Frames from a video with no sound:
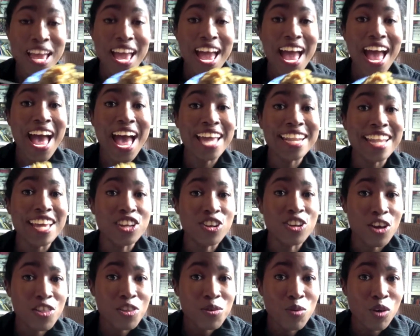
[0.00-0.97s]
And
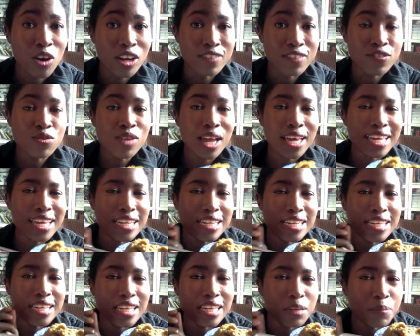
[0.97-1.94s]
another one, if you like a
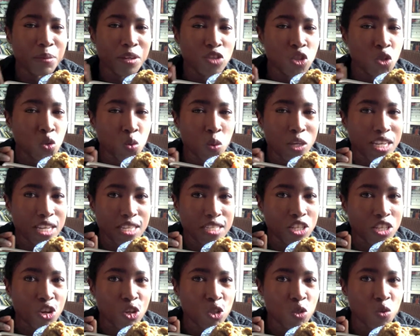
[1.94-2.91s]
little bit of sweetness
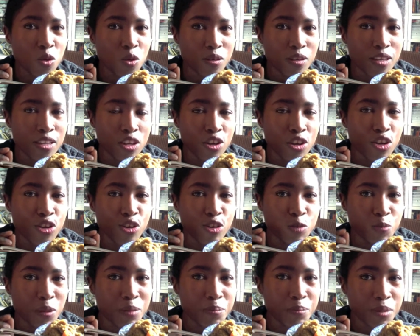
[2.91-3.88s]
in your
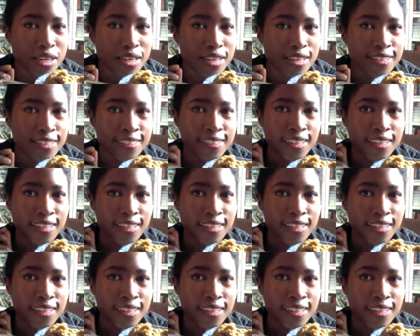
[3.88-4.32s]
split pea